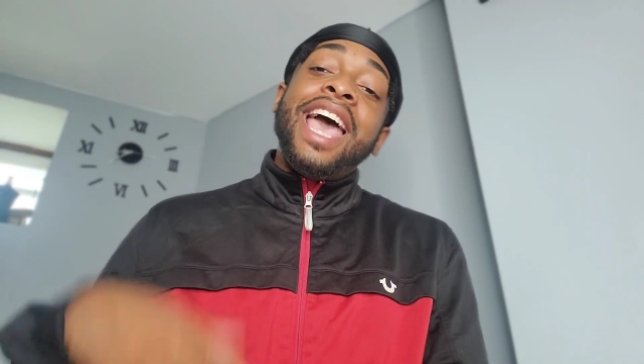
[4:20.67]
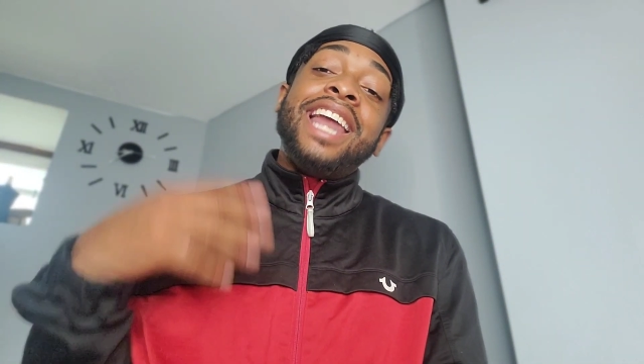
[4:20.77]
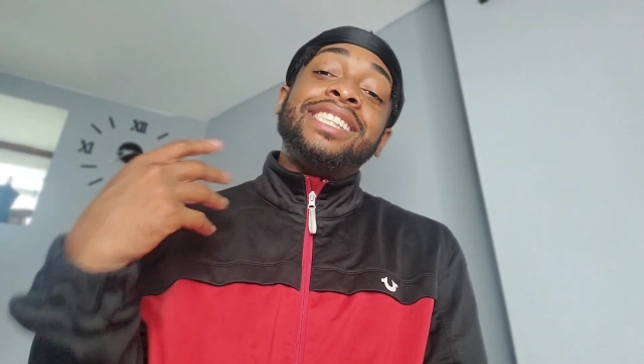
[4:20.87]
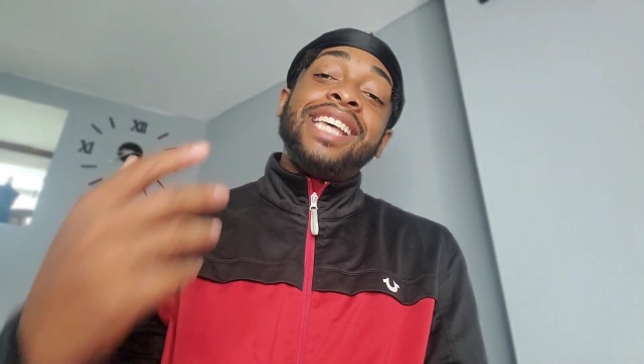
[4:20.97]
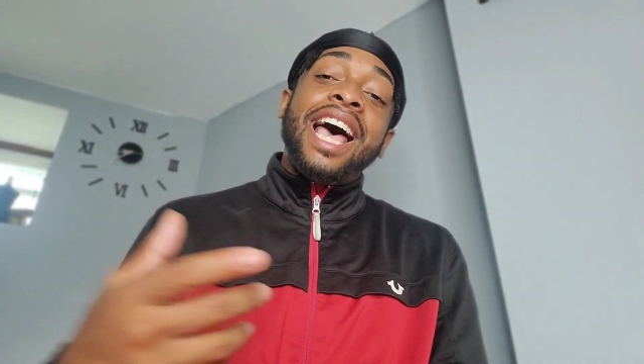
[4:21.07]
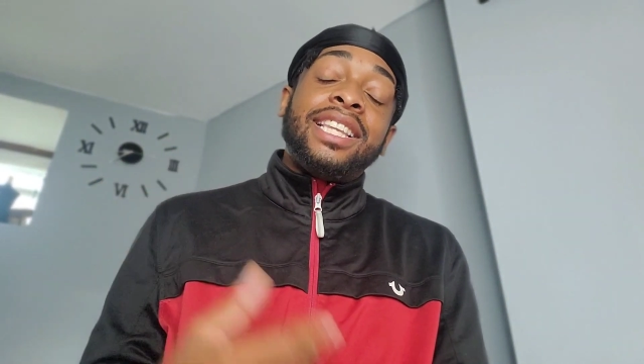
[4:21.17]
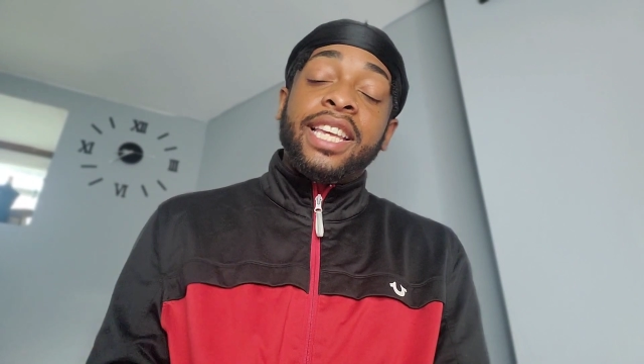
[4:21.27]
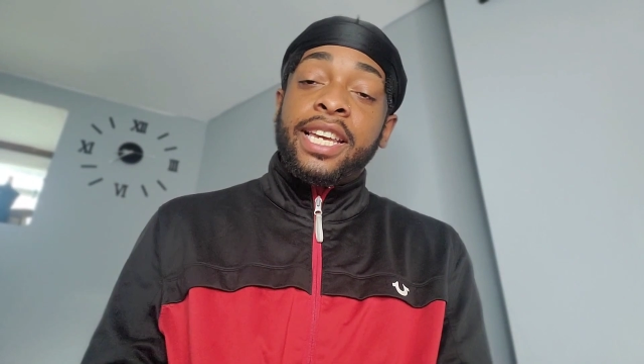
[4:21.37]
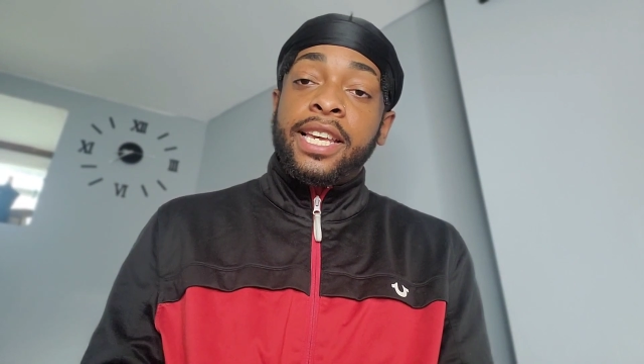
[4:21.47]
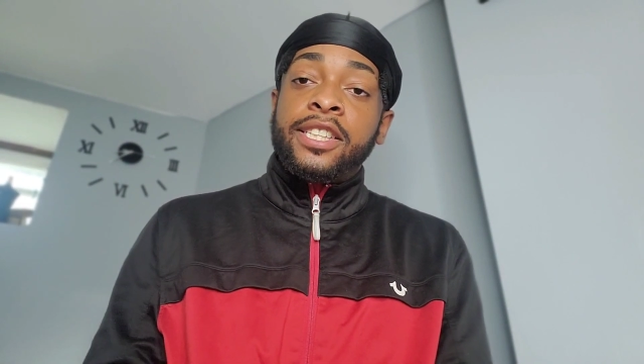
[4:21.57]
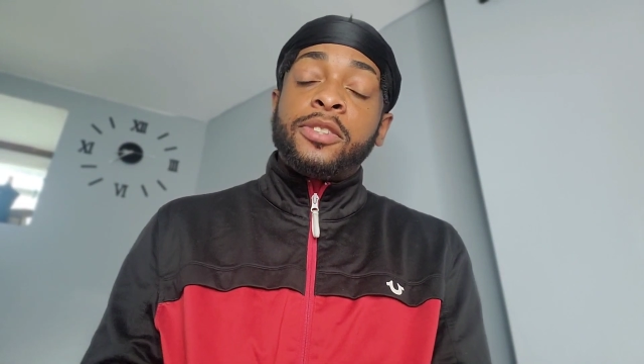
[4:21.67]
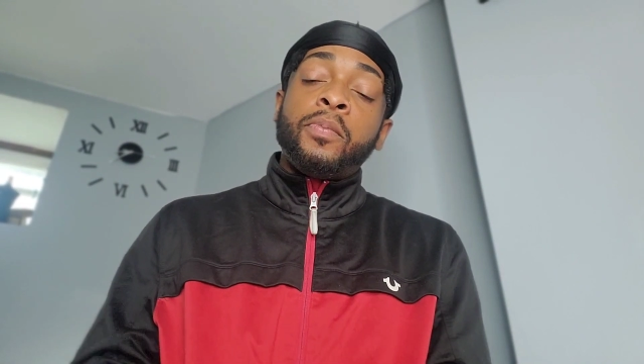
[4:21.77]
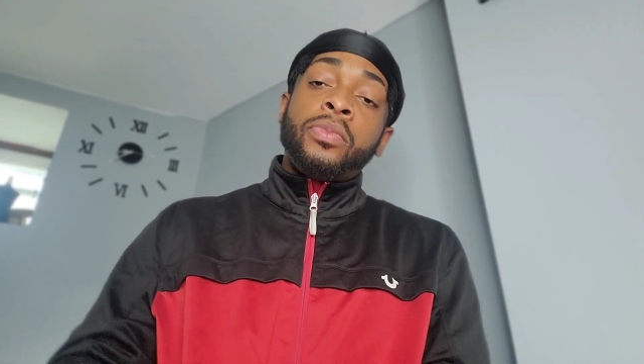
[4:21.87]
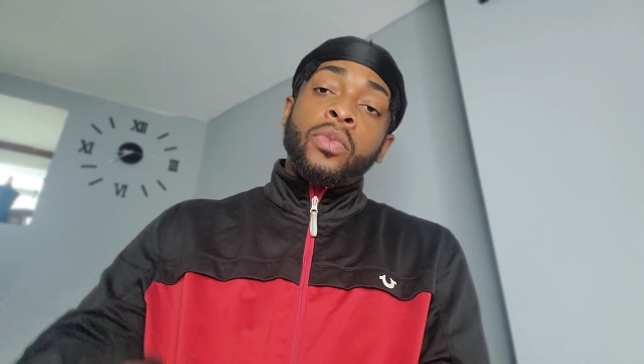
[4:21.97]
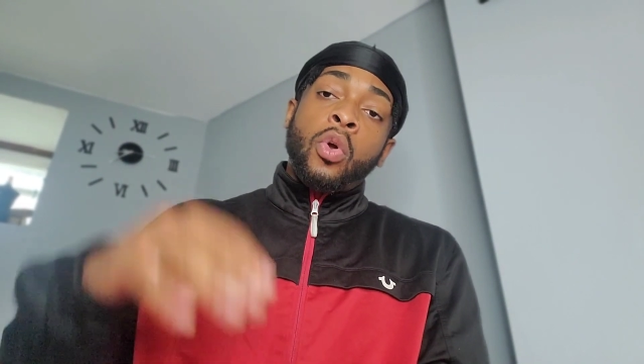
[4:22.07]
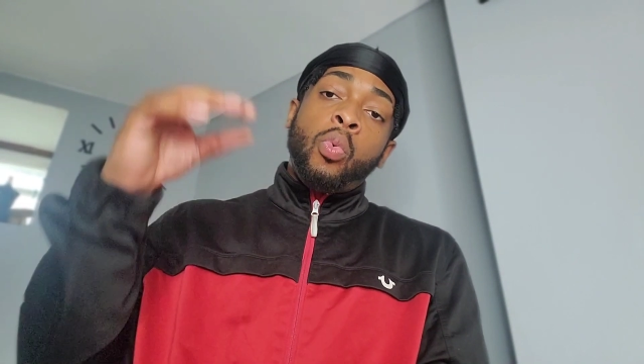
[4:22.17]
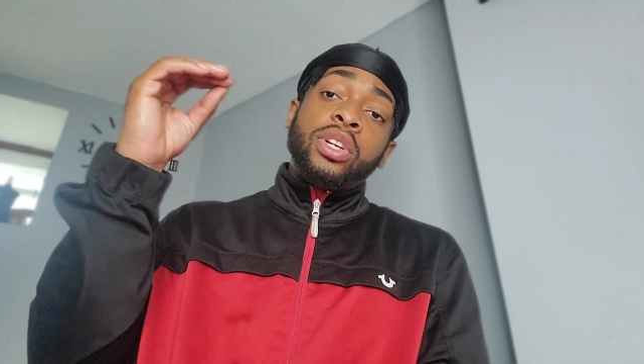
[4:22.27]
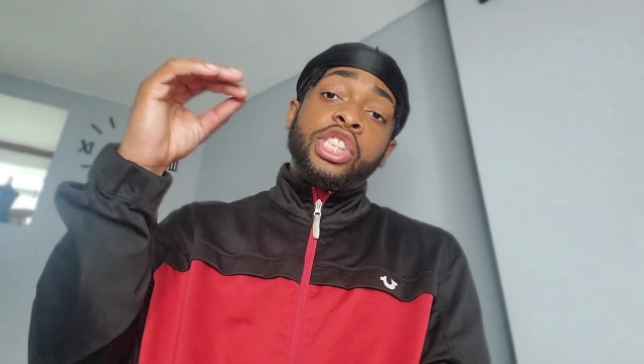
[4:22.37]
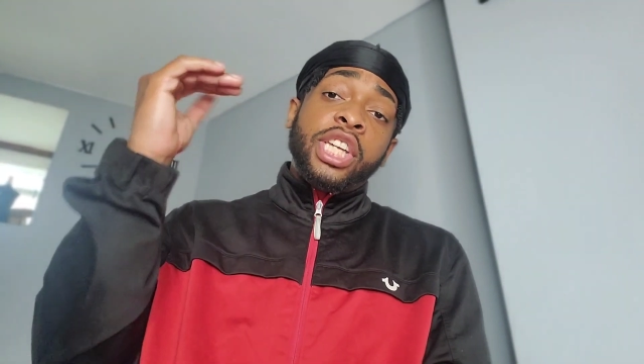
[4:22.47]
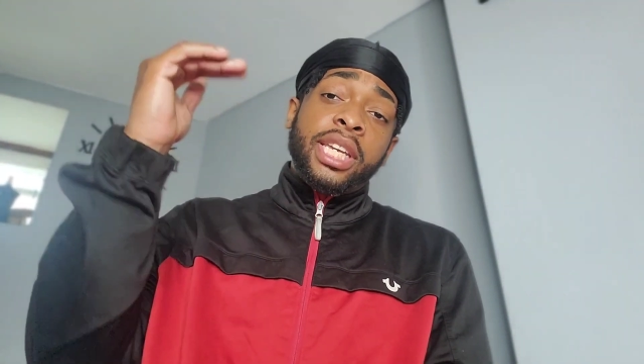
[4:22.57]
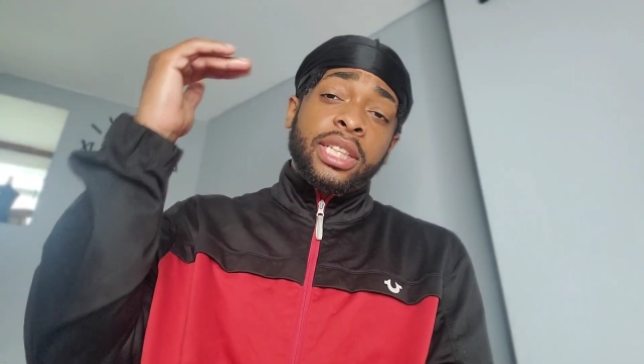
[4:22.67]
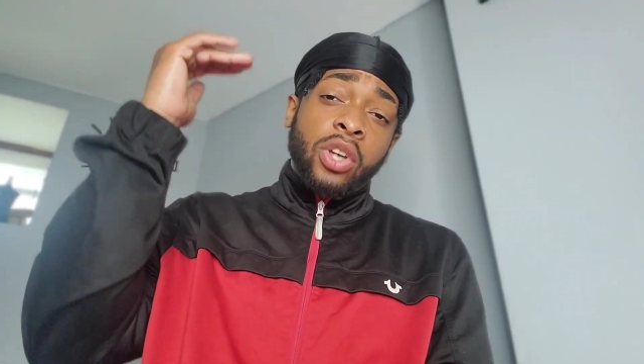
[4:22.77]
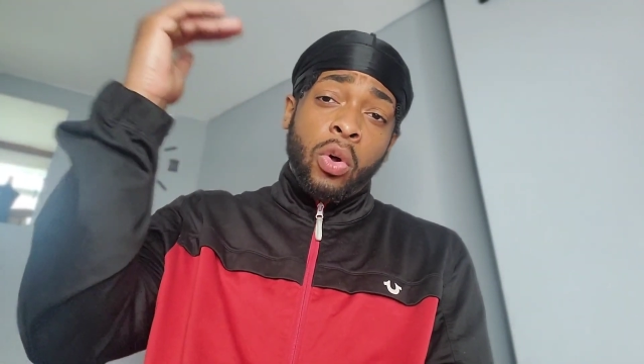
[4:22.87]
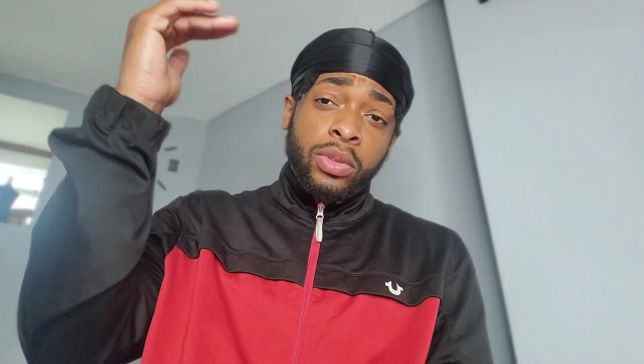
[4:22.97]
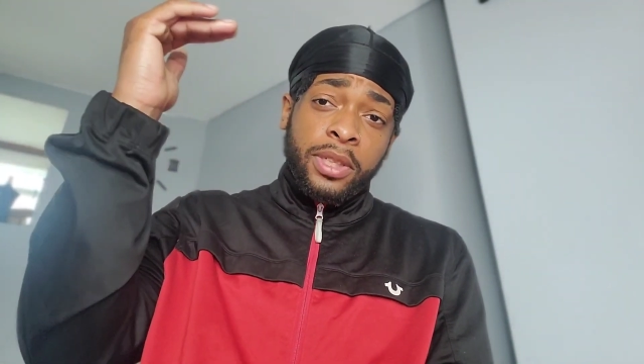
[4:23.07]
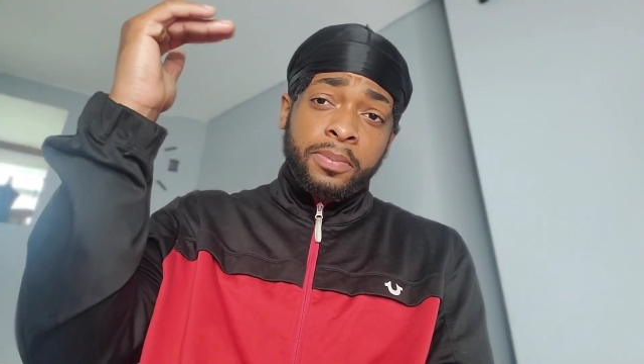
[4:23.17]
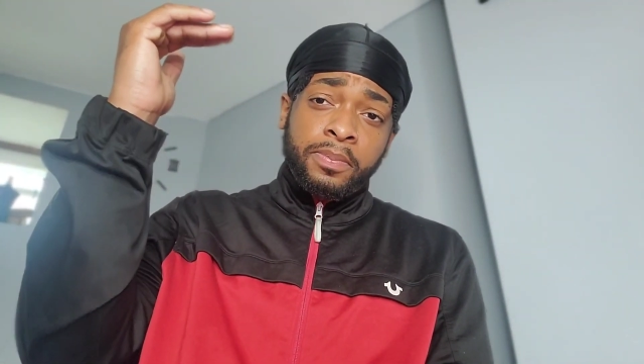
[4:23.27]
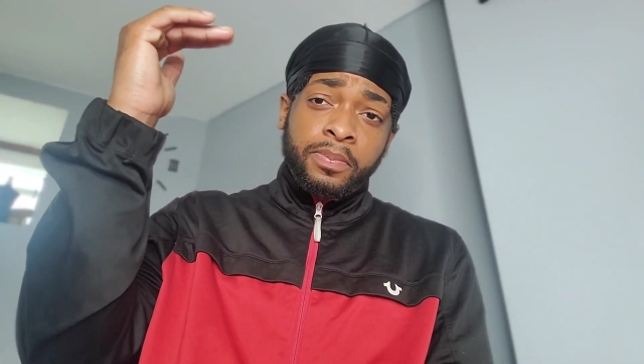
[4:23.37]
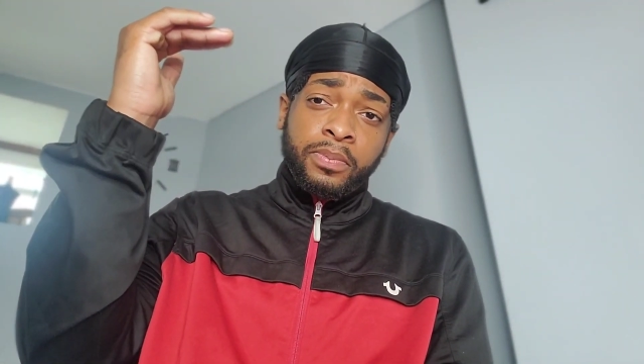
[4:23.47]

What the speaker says: And the sad thing is, when she gets older